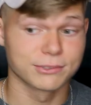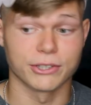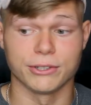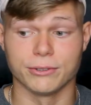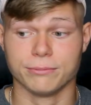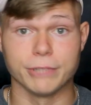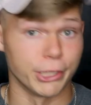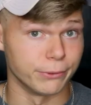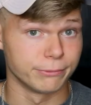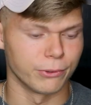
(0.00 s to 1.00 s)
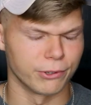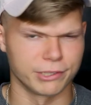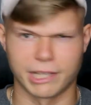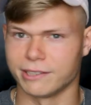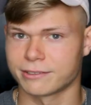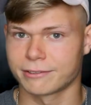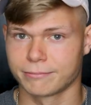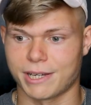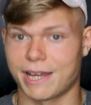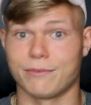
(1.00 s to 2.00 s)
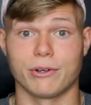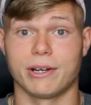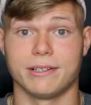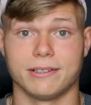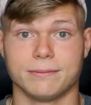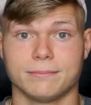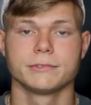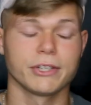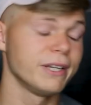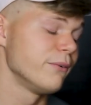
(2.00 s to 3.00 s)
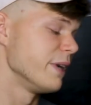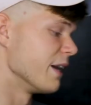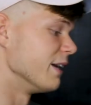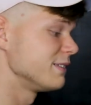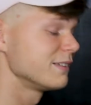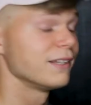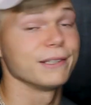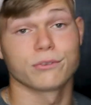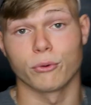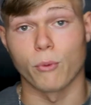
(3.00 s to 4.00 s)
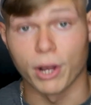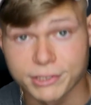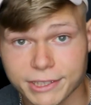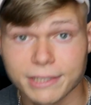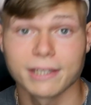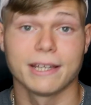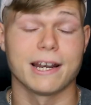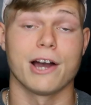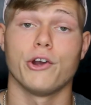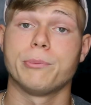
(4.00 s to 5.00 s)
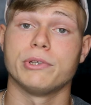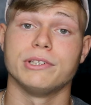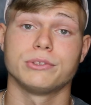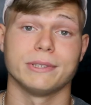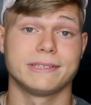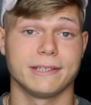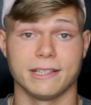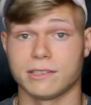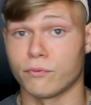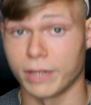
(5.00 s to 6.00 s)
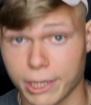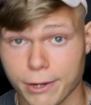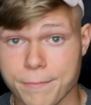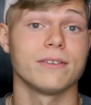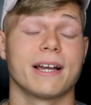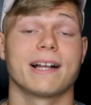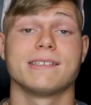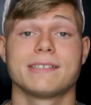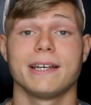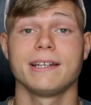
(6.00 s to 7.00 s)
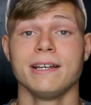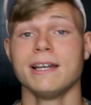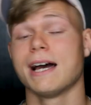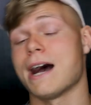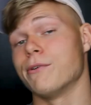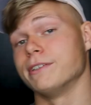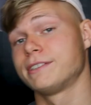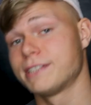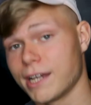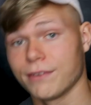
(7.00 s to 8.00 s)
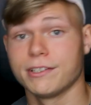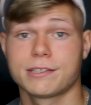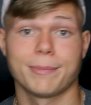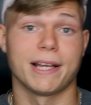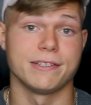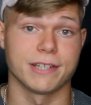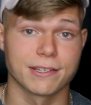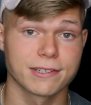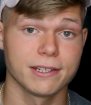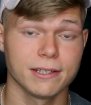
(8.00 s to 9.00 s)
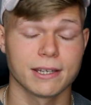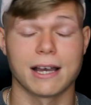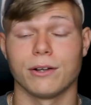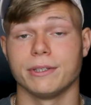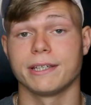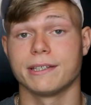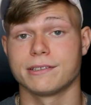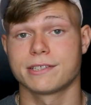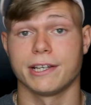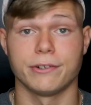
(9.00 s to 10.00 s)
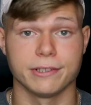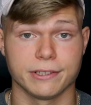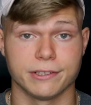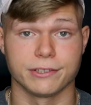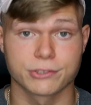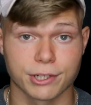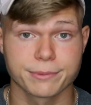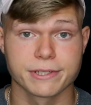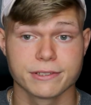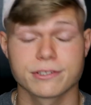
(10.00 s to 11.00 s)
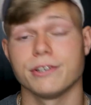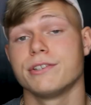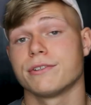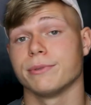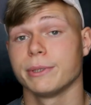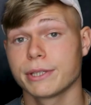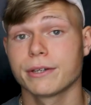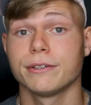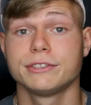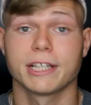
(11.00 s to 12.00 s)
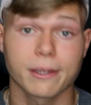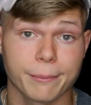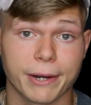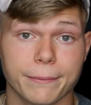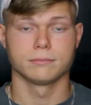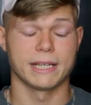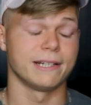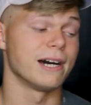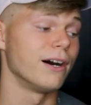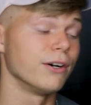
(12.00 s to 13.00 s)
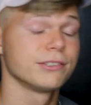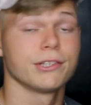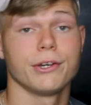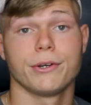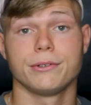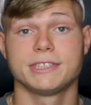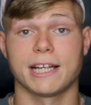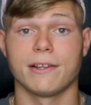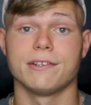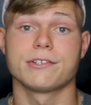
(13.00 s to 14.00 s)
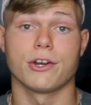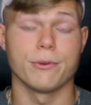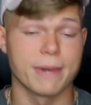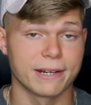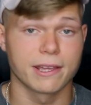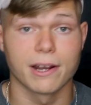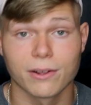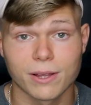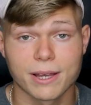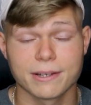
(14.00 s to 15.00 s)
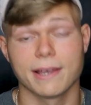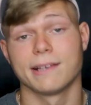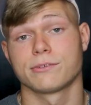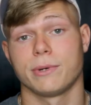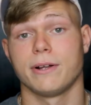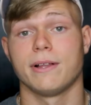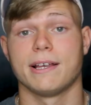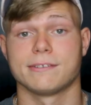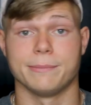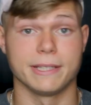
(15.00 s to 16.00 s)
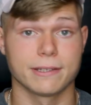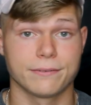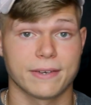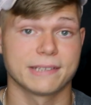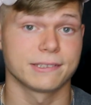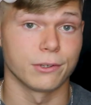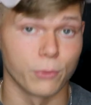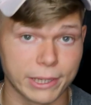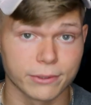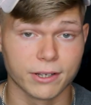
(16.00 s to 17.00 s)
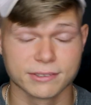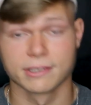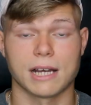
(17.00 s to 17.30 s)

So no or yes, I have no idea. So anyway guys, thanks for watching and I hope you enjoyed today's video. Like I said, I was challenged by Jesse. I'll link his channel in the description so you should really go check him out. And I also challenged OMAD Caroline as well as Mika Fasting Weight Loss.